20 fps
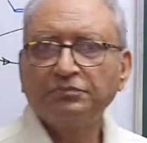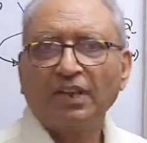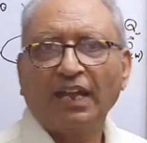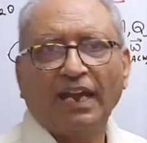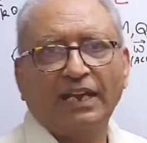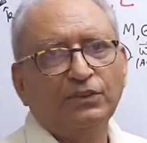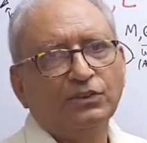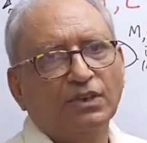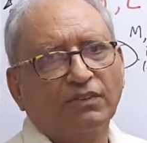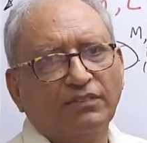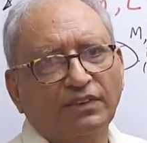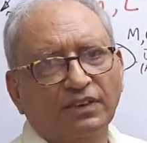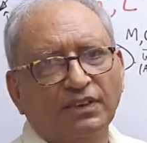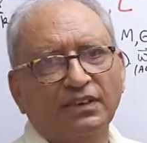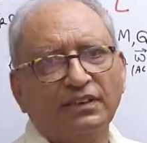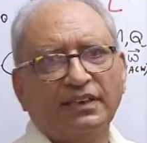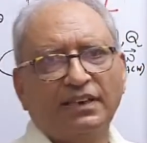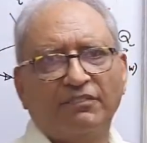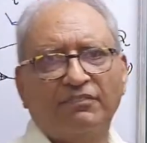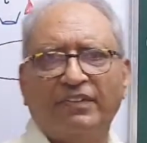and you have
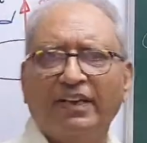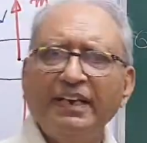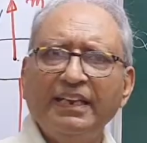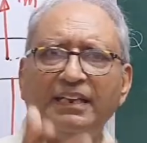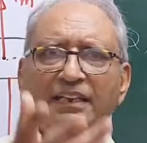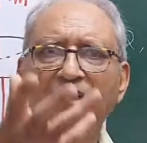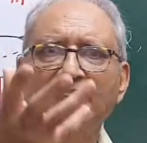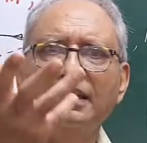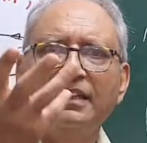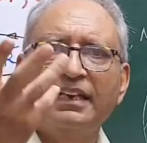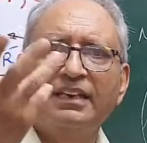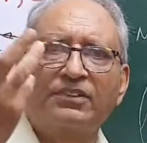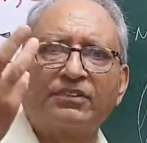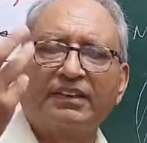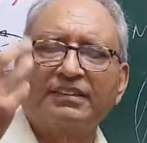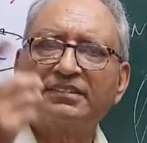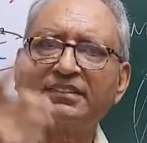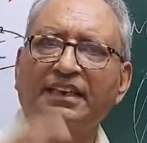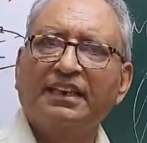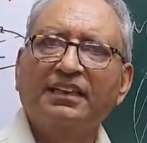learned a very
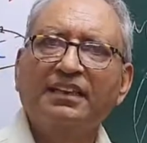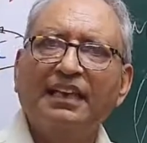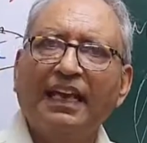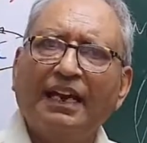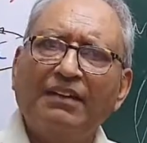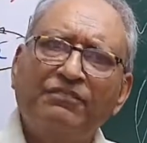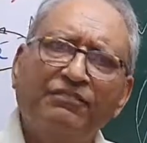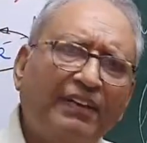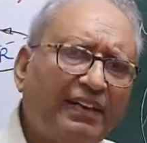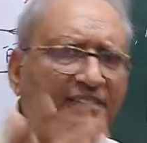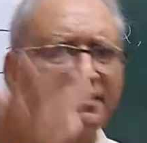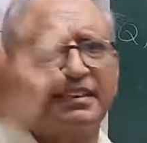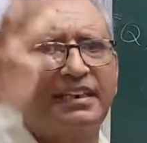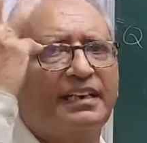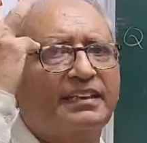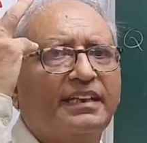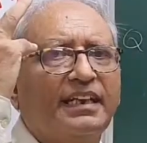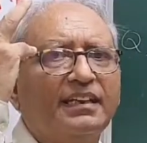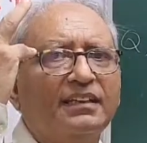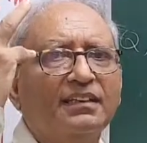interesting and
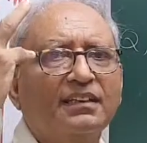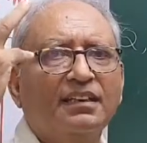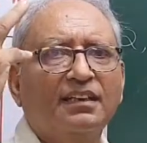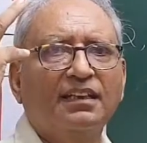fascinating